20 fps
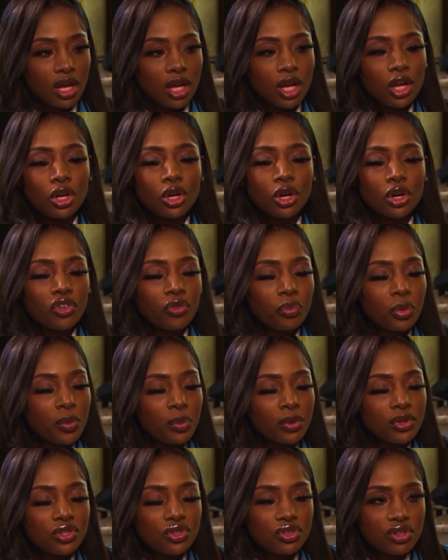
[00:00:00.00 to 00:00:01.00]
A lot of
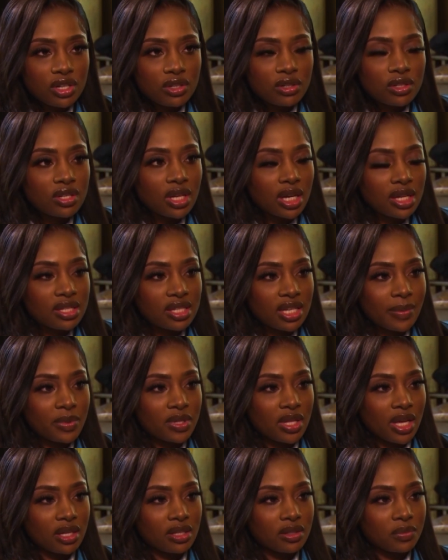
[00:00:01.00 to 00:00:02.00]
people struggle to accept
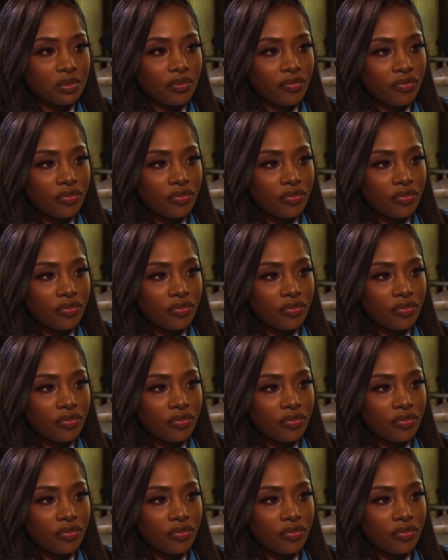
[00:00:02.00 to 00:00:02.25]
that.